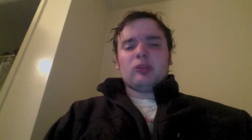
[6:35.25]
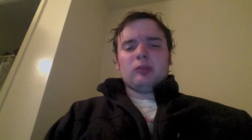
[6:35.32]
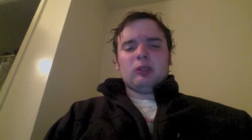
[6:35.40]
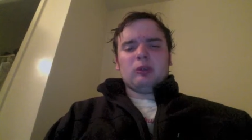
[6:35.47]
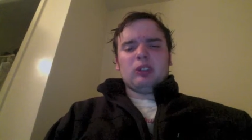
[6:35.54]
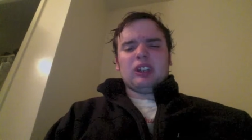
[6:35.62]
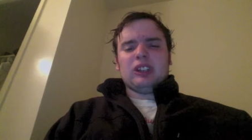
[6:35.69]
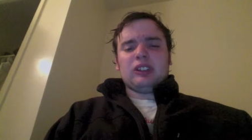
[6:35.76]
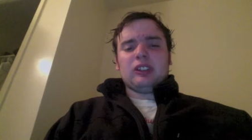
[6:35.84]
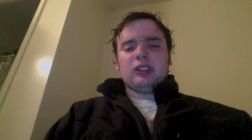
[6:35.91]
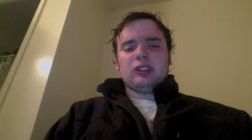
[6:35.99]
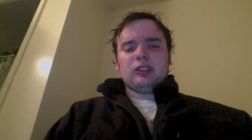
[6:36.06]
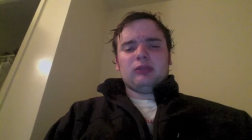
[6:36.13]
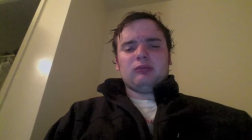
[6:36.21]
me when I tell
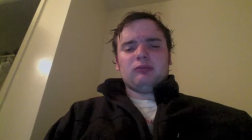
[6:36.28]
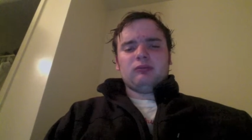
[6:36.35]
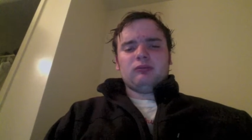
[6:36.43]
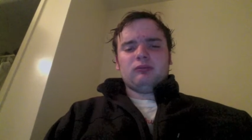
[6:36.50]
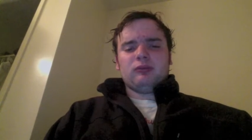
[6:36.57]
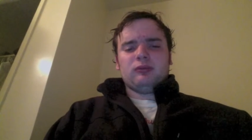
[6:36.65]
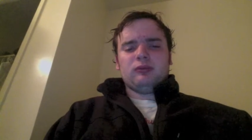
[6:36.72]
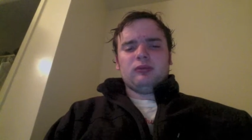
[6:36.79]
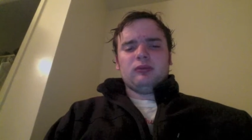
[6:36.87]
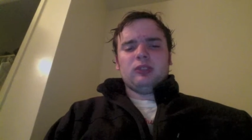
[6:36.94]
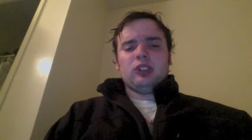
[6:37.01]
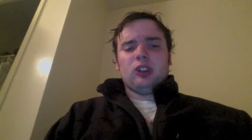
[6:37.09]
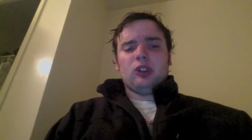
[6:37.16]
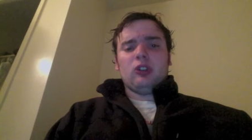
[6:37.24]
you,
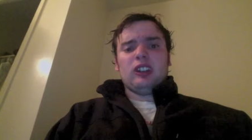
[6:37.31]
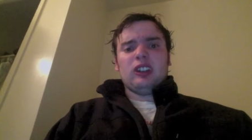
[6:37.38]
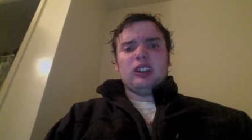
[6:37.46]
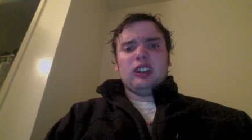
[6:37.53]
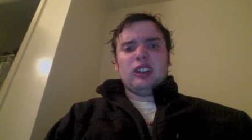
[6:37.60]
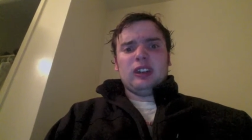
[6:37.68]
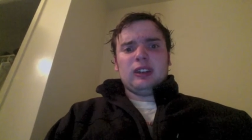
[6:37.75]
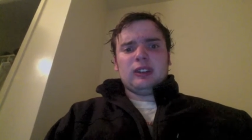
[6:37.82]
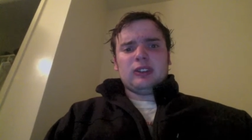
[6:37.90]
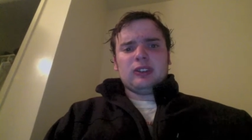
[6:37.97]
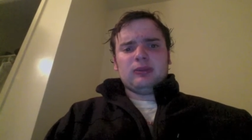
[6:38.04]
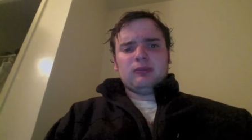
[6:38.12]
you're going to need it.